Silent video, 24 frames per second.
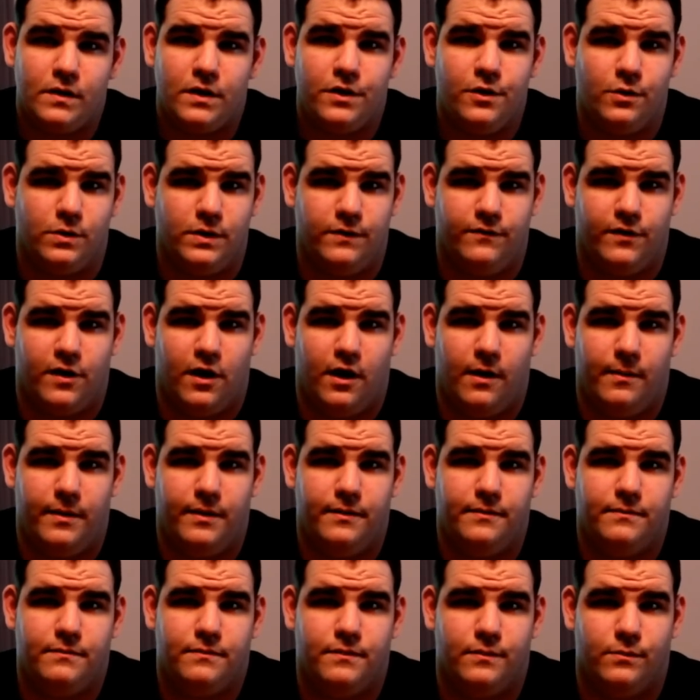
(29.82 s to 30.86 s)
Leave a
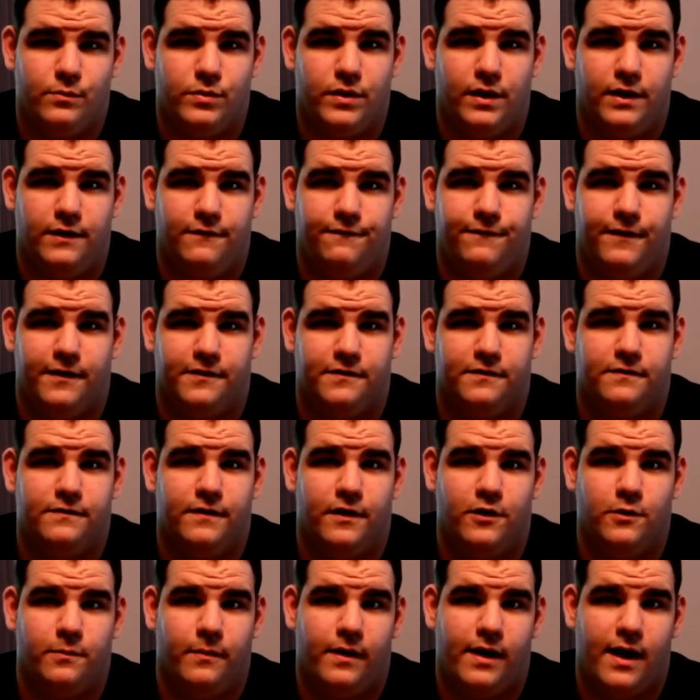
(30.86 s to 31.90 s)
comment with any fixes
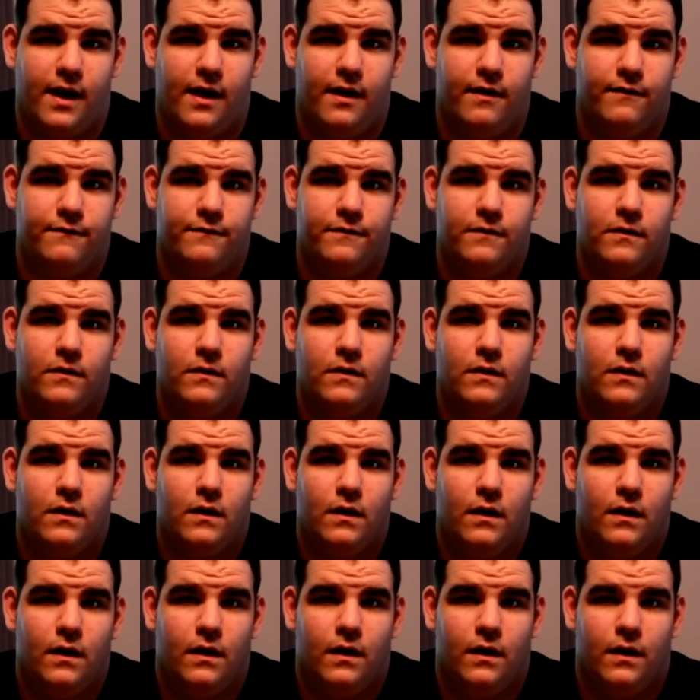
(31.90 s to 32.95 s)
that you may have,
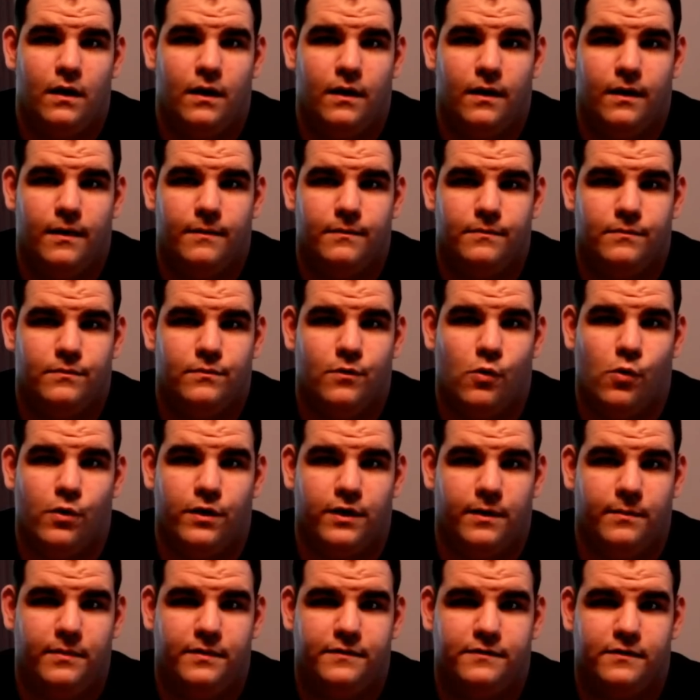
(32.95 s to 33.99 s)
or
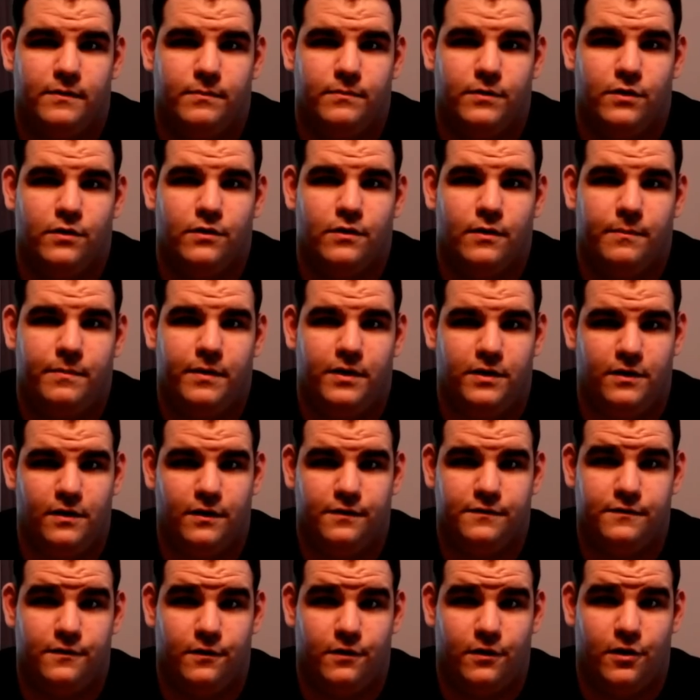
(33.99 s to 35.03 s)
give me some of your opinion
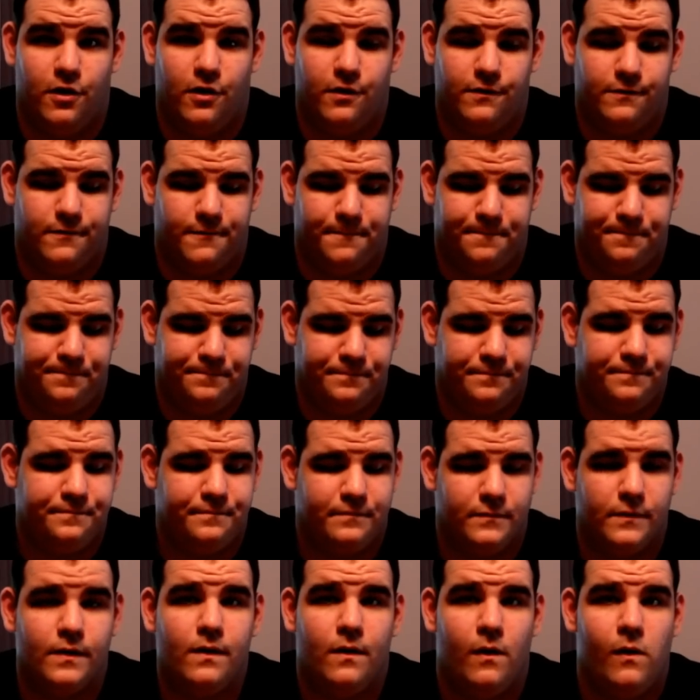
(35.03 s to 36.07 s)
on certain cards.
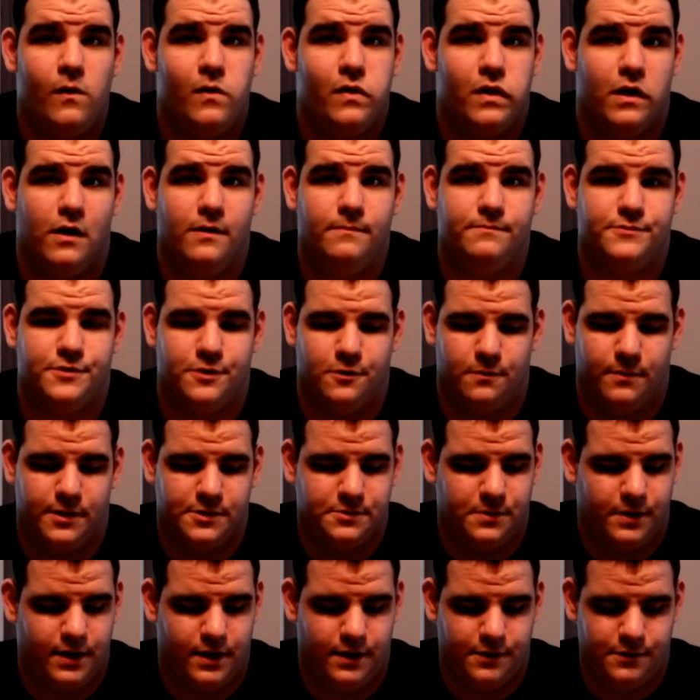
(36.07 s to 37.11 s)
Alright, so might
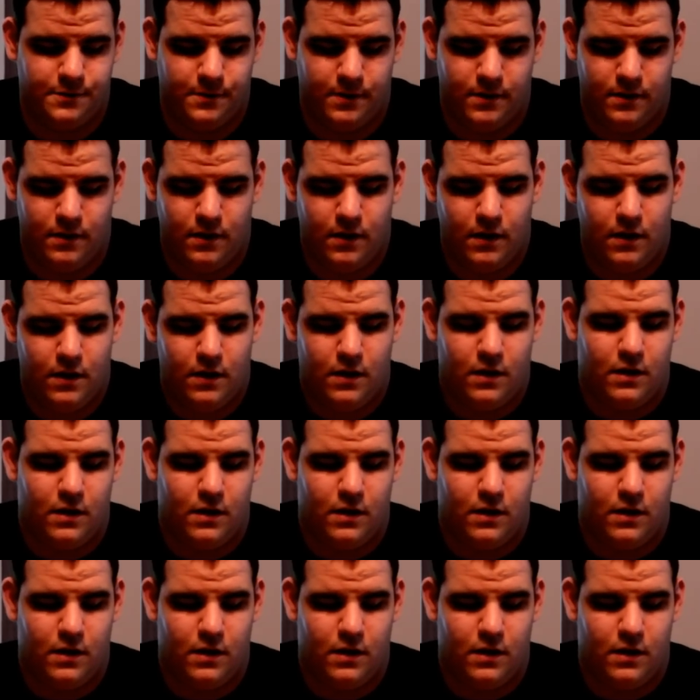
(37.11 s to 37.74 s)
as well get into it.